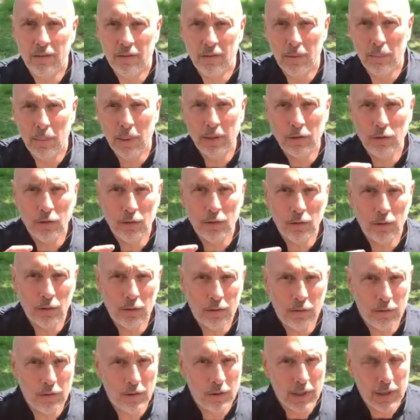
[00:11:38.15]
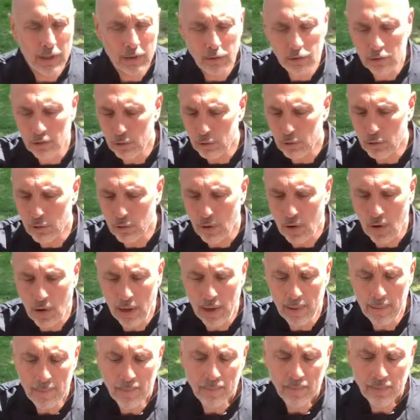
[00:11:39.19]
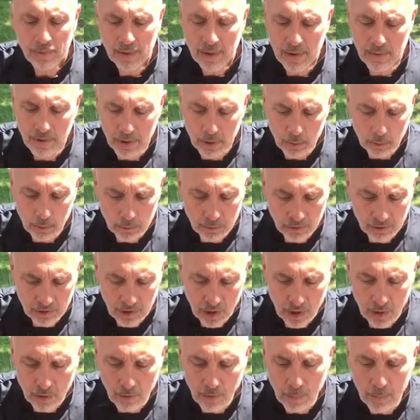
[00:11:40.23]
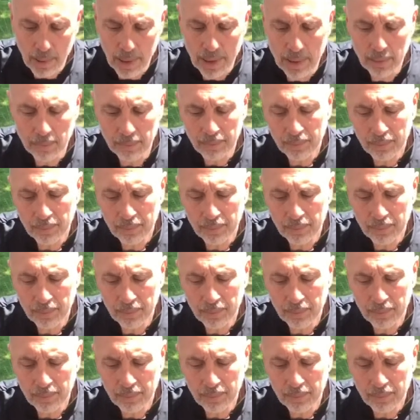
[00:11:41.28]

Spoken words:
to make sure it's not getting too dry. Give it a little stir about.